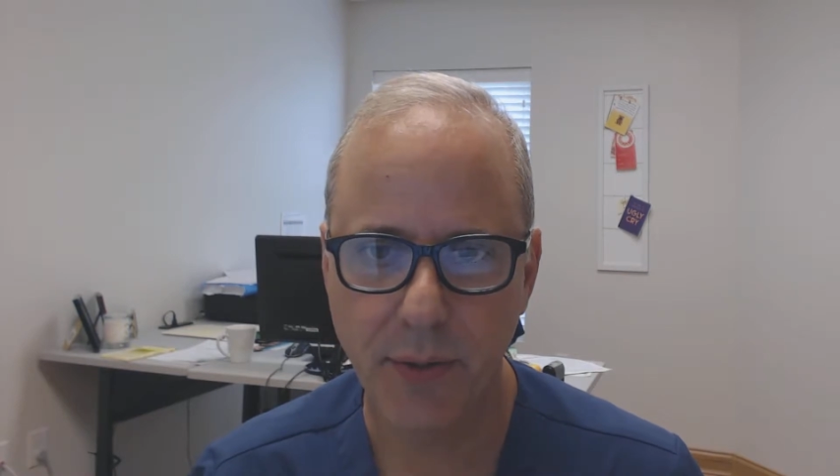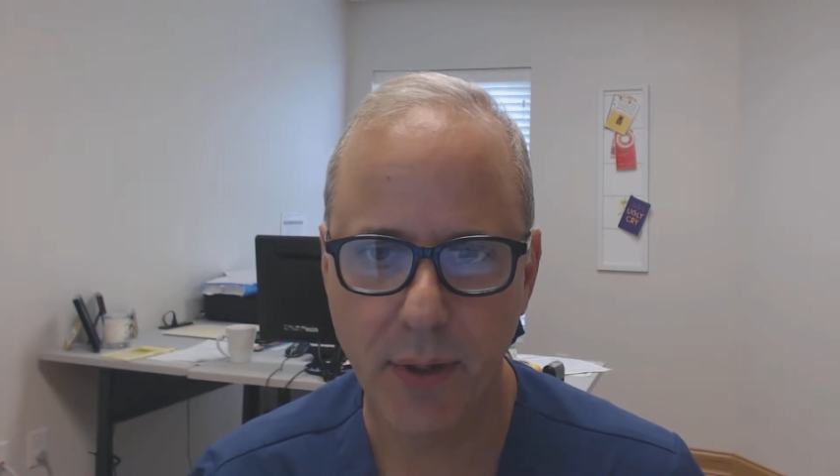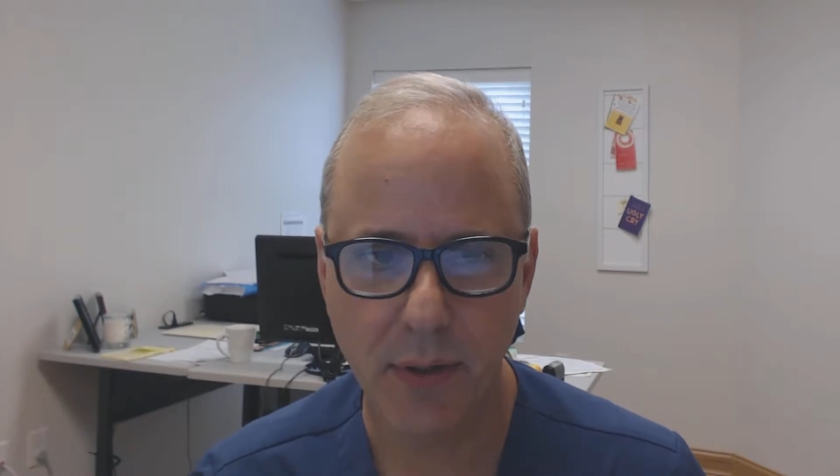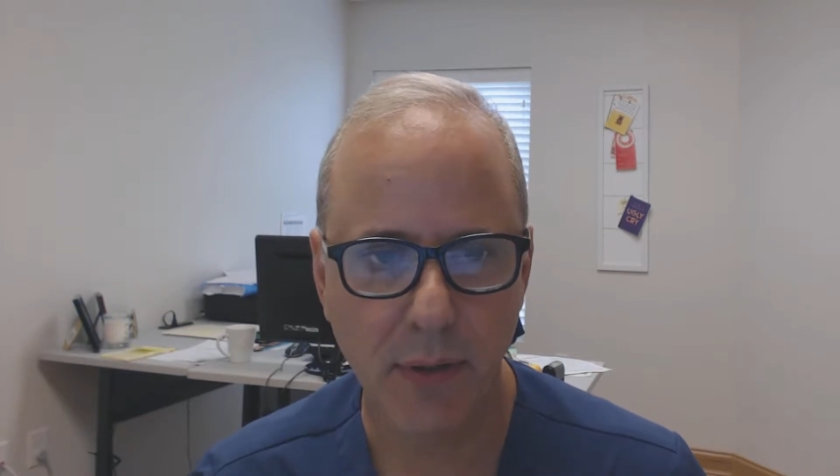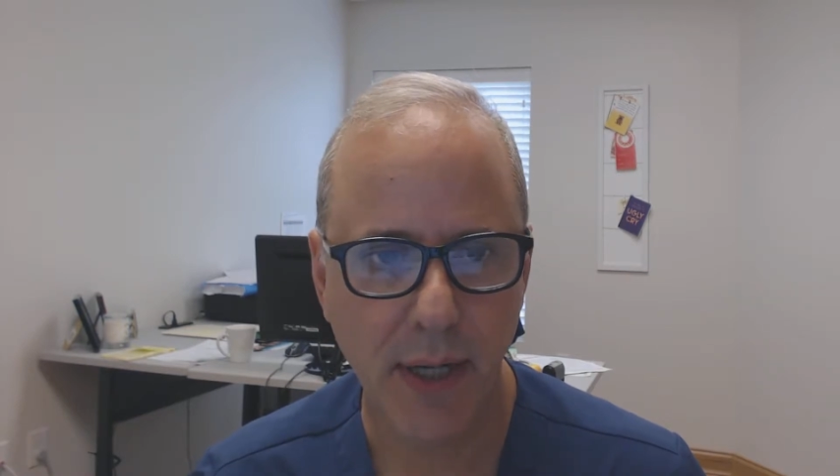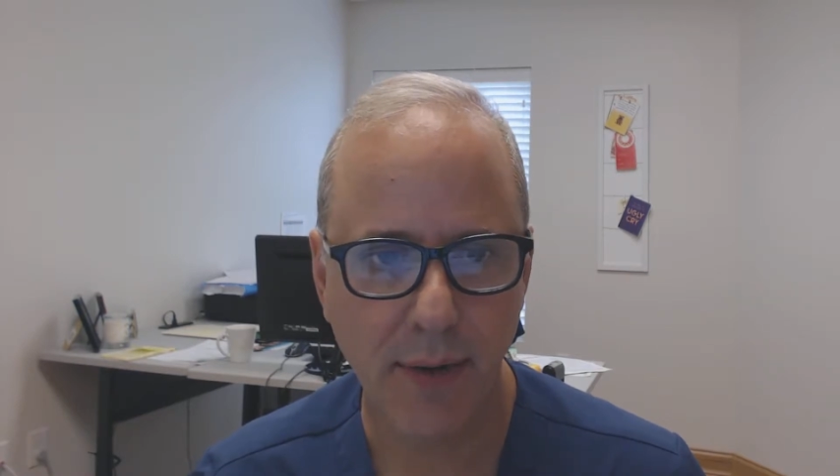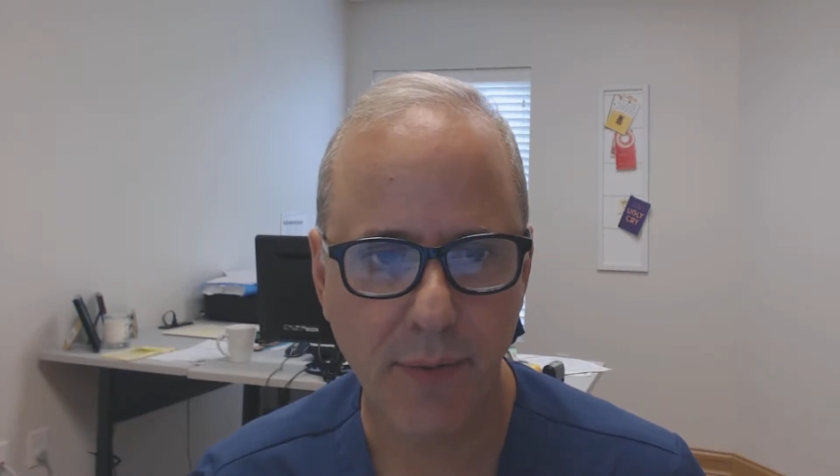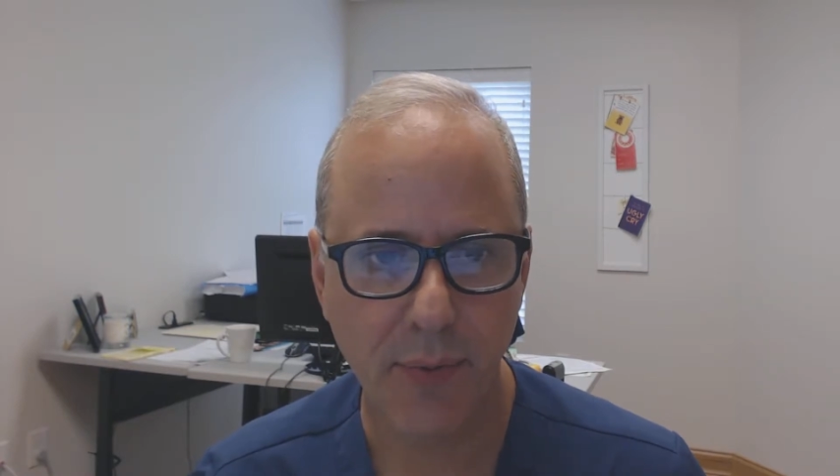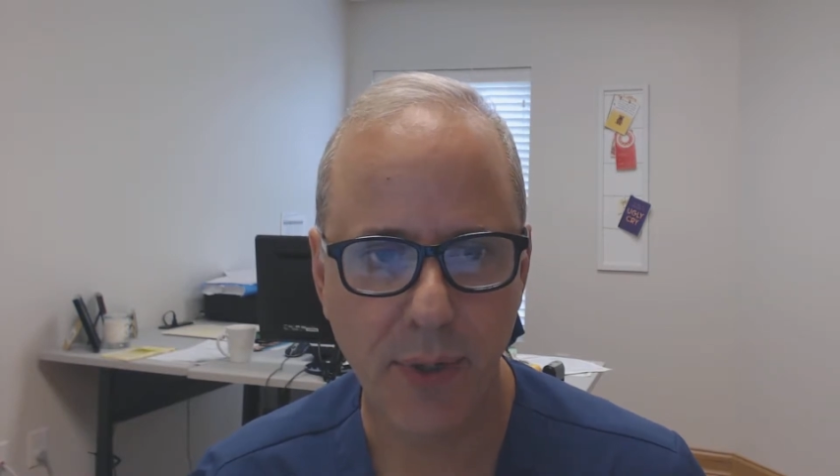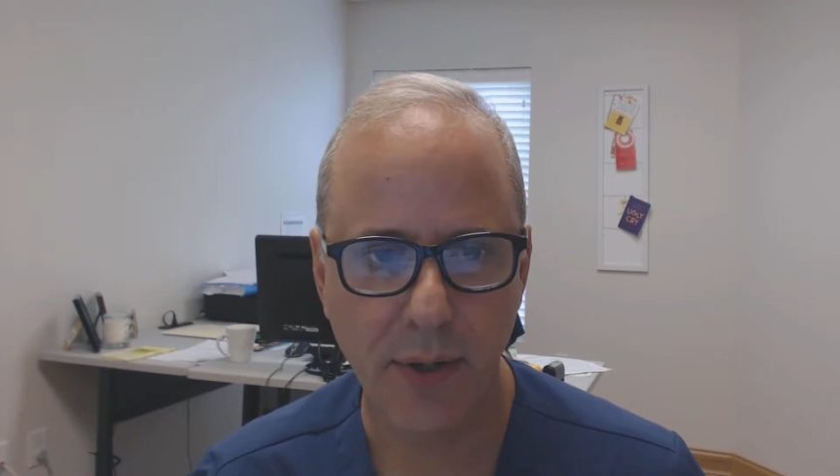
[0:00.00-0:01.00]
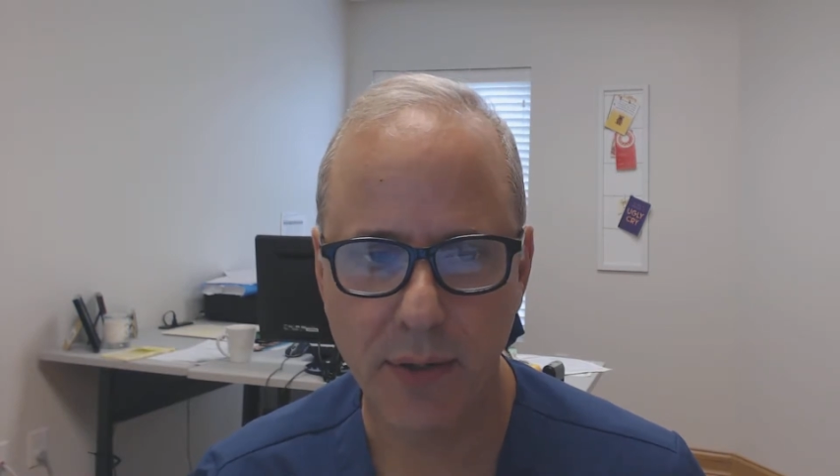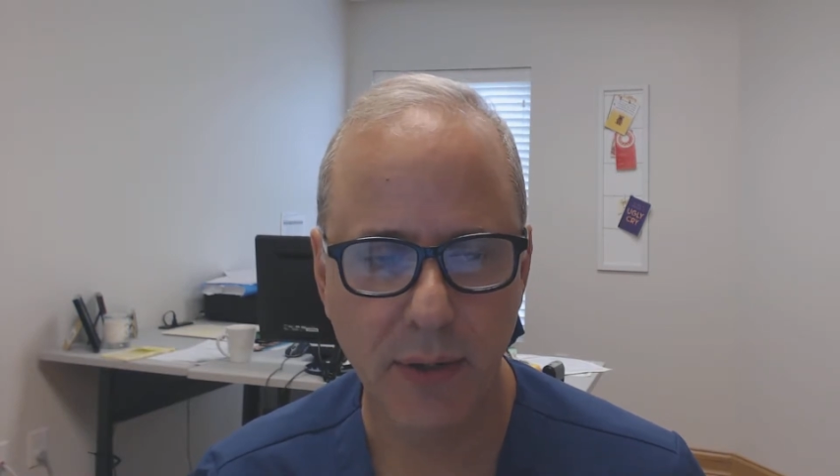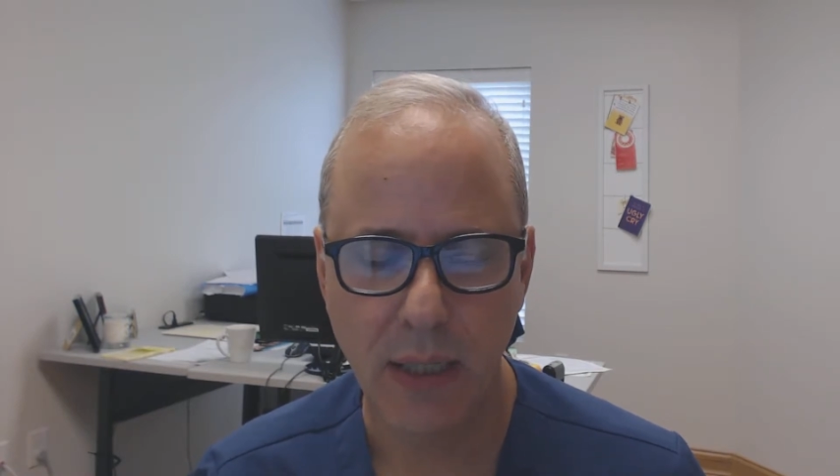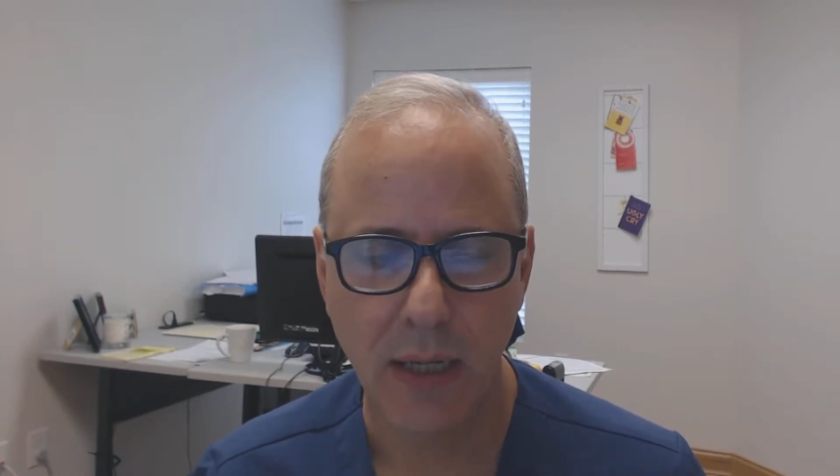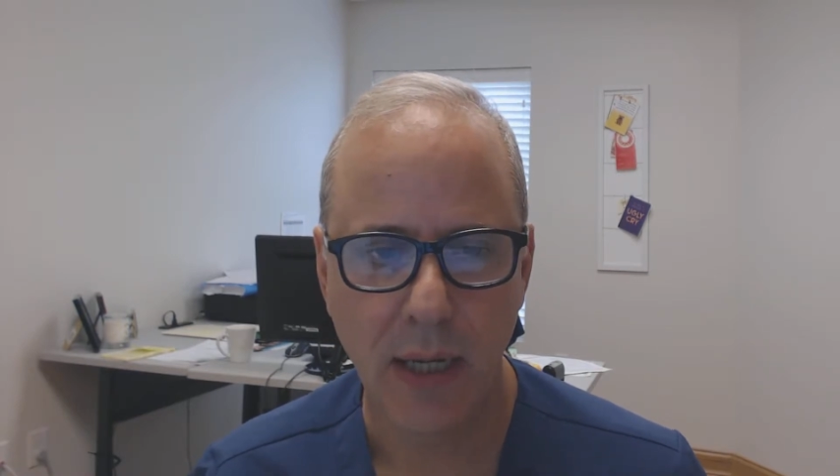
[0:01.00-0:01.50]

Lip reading: critical care for 3 years.